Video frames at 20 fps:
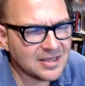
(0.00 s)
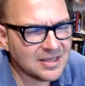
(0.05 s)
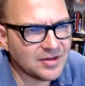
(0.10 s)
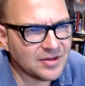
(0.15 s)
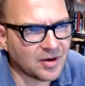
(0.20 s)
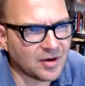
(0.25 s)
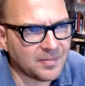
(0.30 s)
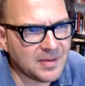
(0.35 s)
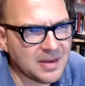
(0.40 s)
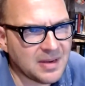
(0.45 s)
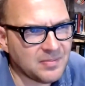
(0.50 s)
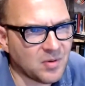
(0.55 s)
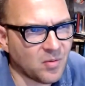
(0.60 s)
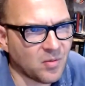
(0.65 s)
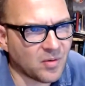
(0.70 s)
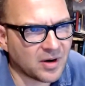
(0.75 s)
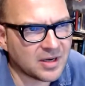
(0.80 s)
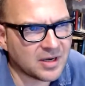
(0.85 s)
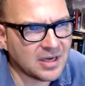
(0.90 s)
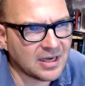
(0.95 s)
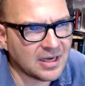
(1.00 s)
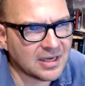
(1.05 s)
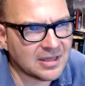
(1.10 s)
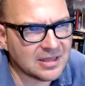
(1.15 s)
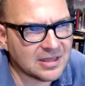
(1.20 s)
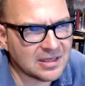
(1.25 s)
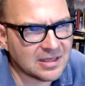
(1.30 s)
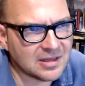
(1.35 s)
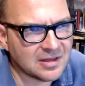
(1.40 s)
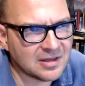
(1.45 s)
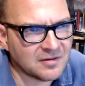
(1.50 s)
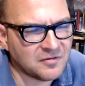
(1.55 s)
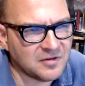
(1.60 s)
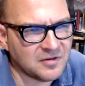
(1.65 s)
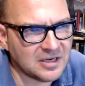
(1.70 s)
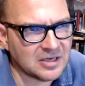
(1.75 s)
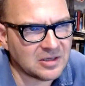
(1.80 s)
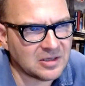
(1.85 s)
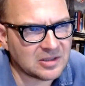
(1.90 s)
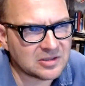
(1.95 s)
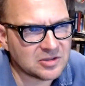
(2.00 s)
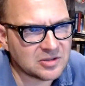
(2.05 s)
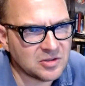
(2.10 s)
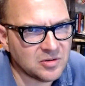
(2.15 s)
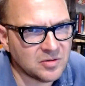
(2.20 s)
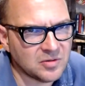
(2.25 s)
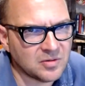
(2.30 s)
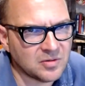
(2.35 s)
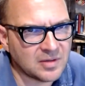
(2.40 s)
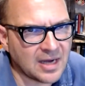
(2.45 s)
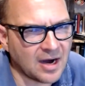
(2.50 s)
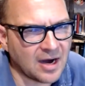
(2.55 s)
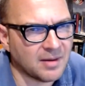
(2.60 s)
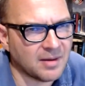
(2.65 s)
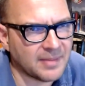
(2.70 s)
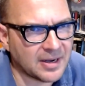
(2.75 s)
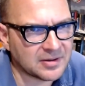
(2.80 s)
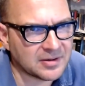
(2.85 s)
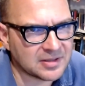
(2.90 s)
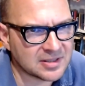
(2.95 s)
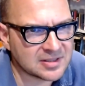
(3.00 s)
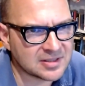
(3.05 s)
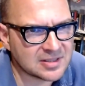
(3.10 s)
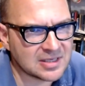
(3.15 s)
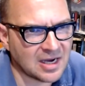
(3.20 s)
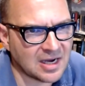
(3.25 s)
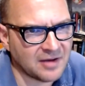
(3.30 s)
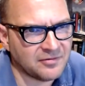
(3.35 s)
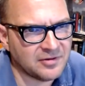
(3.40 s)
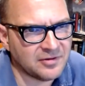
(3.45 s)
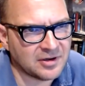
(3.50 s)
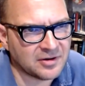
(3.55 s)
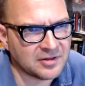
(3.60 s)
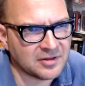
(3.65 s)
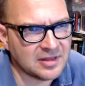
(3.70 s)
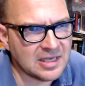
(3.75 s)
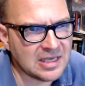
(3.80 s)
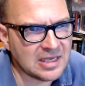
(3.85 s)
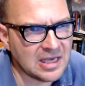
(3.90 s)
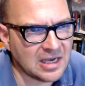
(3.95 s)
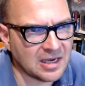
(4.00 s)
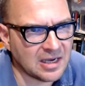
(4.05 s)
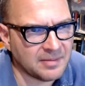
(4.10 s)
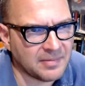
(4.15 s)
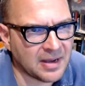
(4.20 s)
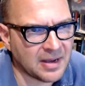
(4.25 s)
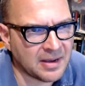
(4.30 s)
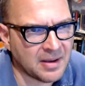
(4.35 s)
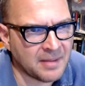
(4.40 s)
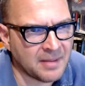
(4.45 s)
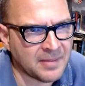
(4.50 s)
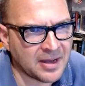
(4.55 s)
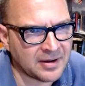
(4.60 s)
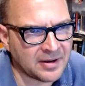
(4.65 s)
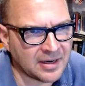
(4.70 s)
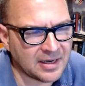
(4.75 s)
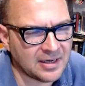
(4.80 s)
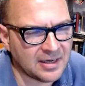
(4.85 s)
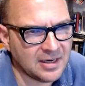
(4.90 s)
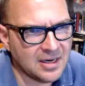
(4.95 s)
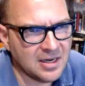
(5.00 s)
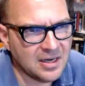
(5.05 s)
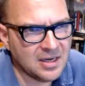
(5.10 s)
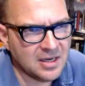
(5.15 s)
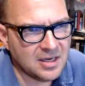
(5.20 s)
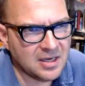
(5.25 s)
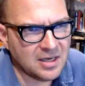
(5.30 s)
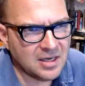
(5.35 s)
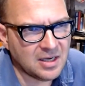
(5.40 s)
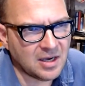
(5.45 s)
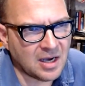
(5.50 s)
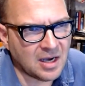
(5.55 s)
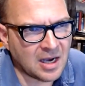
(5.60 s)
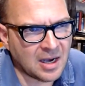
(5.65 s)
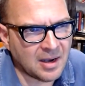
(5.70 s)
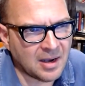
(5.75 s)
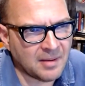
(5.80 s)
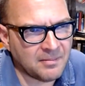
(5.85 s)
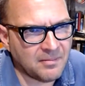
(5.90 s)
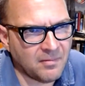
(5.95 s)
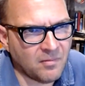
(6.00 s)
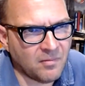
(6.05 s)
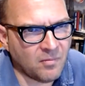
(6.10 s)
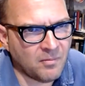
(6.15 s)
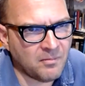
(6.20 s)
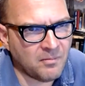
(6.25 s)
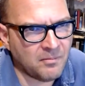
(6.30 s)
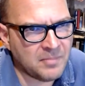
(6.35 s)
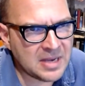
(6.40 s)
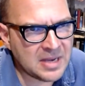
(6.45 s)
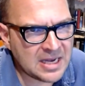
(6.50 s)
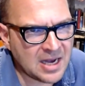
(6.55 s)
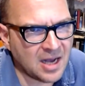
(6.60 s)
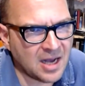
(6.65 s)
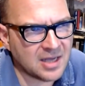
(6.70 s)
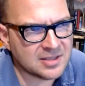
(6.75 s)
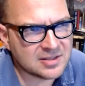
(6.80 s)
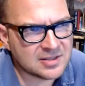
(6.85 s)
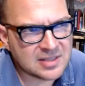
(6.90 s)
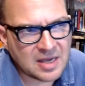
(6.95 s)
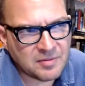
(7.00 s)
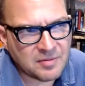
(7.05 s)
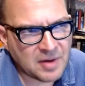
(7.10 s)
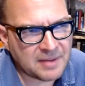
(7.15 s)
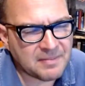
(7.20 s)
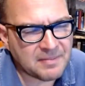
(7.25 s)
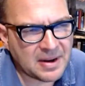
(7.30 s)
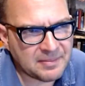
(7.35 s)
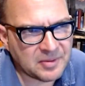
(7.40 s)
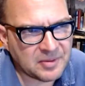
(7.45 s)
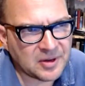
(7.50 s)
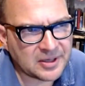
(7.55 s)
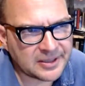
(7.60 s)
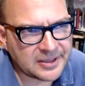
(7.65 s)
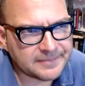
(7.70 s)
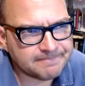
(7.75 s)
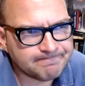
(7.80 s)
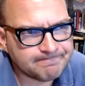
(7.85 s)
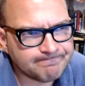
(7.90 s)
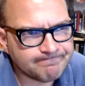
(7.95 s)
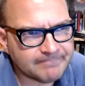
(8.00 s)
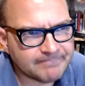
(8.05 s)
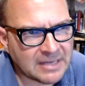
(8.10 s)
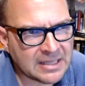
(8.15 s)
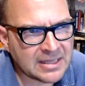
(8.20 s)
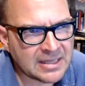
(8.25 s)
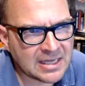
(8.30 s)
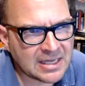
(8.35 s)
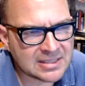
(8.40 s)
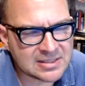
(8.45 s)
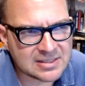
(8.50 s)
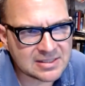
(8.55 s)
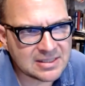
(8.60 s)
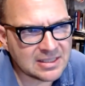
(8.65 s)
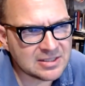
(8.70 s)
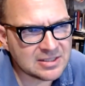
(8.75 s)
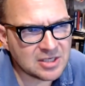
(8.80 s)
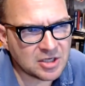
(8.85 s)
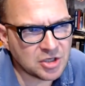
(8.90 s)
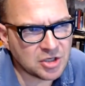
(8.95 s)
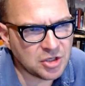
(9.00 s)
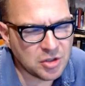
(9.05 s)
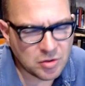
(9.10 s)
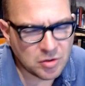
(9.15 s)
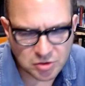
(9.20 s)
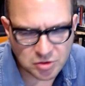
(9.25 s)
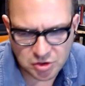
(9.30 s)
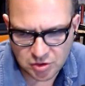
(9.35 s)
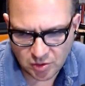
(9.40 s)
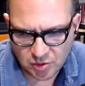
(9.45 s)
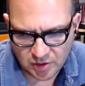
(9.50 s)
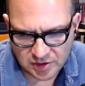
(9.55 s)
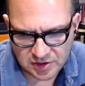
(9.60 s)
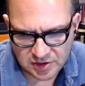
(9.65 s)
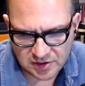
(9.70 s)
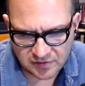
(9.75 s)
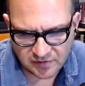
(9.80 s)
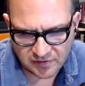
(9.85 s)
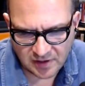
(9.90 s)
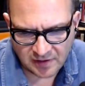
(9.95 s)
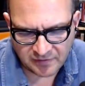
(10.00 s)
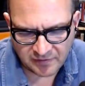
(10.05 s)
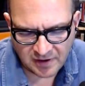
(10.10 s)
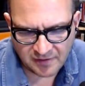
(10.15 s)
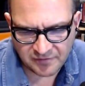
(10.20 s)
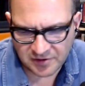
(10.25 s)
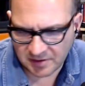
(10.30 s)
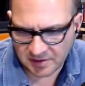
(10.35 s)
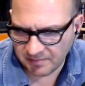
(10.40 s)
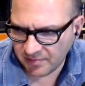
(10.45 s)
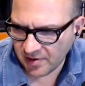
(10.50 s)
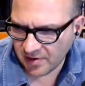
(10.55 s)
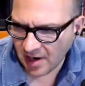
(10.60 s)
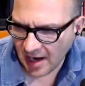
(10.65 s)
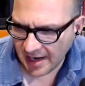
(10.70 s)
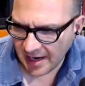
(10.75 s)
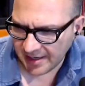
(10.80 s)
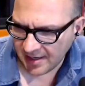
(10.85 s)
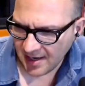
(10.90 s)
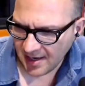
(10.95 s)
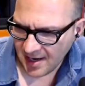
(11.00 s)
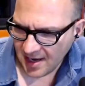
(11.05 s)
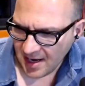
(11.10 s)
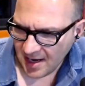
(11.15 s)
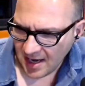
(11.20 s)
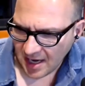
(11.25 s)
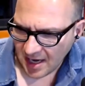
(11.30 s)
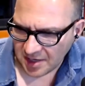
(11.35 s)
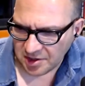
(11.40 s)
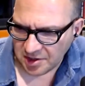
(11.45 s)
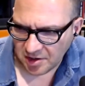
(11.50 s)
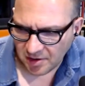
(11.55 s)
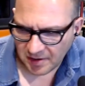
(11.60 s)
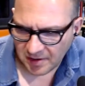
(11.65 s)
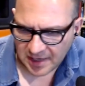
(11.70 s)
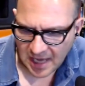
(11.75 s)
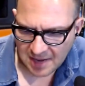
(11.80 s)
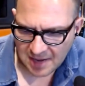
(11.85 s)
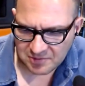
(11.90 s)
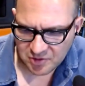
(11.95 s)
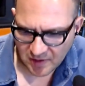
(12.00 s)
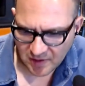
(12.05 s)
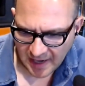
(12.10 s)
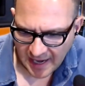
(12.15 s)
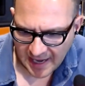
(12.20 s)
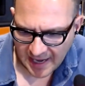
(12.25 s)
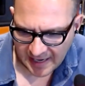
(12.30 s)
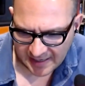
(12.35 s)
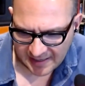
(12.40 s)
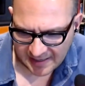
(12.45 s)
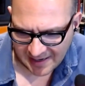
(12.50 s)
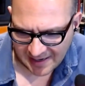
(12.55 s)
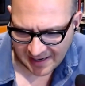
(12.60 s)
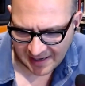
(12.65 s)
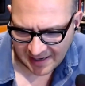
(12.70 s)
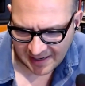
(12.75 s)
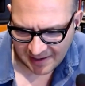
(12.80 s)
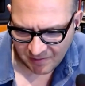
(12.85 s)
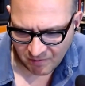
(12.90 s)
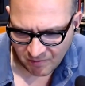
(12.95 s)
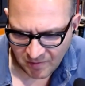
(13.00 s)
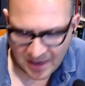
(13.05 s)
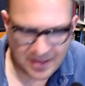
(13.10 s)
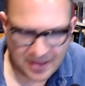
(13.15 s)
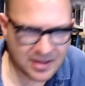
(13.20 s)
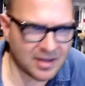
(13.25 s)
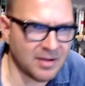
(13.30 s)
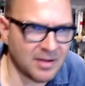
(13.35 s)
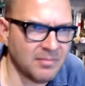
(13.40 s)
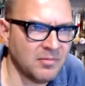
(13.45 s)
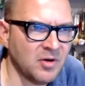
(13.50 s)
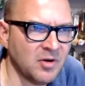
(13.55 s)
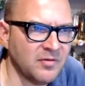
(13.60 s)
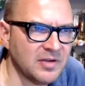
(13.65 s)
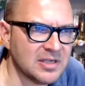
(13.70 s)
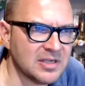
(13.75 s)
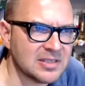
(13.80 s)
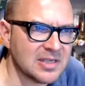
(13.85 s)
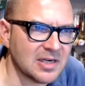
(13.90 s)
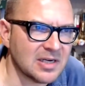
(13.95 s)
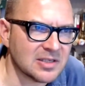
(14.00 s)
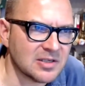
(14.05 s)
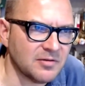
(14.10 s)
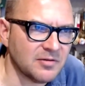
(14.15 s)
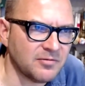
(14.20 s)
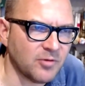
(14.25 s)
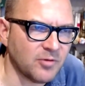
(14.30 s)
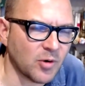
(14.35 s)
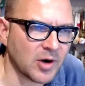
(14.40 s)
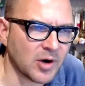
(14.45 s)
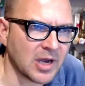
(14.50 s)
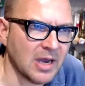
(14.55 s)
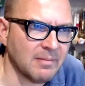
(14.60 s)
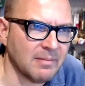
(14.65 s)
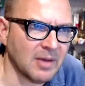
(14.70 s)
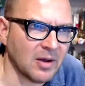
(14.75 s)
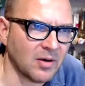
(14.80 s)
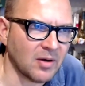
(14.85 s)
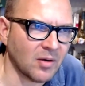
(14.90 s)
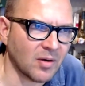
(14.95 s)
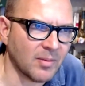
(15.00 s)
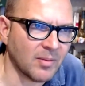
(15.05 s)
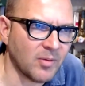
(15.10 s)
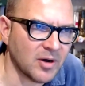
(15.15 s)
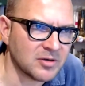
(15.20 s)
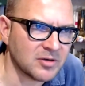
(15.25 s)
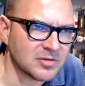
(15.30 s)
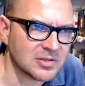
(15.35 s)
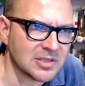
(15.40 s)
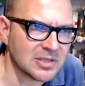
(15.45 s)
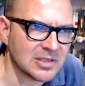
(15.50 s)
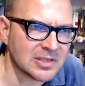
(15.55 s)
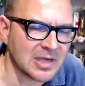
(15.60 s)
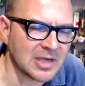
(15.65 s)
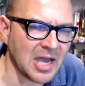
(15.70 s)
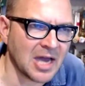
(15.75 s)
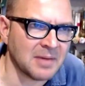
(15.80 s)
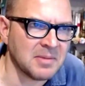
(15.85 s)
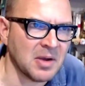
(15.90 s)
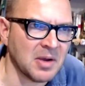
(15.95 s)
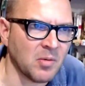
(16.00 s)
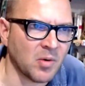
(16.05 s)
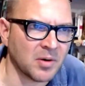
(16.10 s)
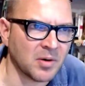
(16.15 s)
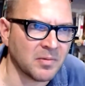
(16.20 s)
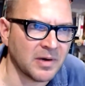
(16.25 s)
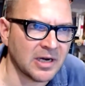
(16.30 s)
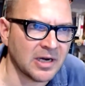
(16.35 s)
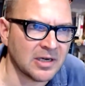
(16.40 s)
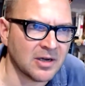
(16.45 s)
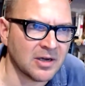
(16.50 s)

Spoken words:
there are people working in the field who care about this stuff and are thinking about it because they read my book. And that's a huge source of comfort and pride. And, you know, it came to a head when the movie Citizen 4 came out, Laura Poitras's Academy Award-winning